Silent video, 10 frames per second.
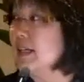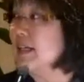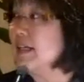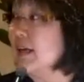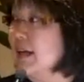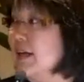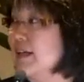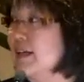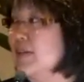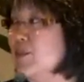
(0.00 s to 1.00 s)
Okay,
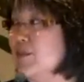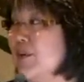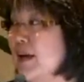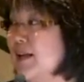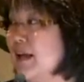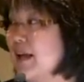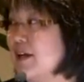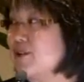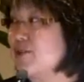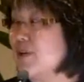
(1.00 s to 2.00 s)
then you provide that
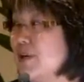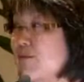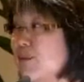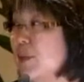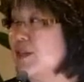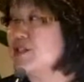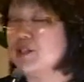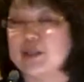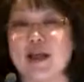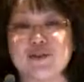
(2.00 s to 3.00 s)
extra
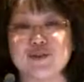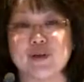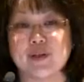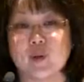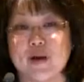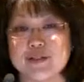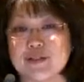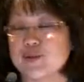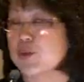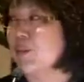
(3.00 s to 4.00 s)
information, answer any
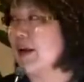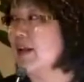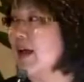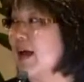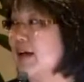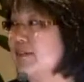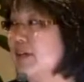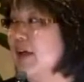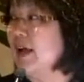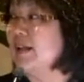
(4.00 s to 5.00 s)
questions we might have,
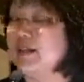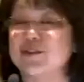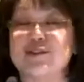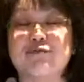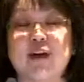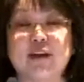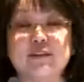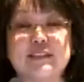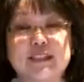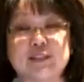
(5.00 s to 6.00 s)
and then there's a
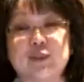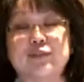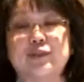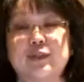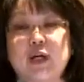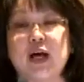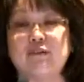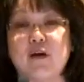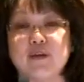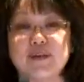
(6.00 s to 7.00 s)
final desk review
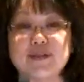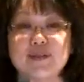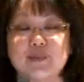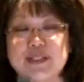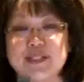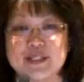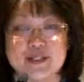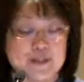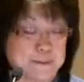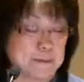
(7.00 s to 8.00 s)
of all the
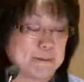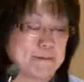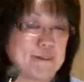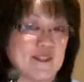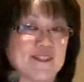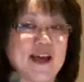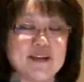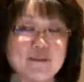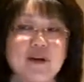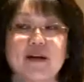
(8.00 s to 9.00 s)
submissions. That
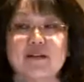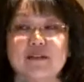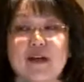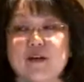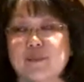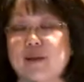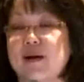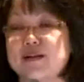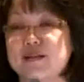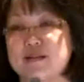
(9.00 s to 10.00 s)
entire
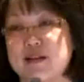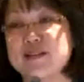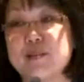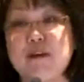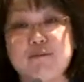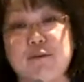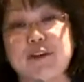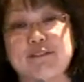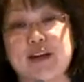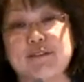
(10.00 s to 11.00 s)
process takes about
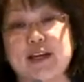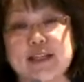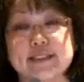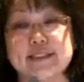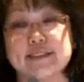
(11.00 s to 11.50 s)
45 days.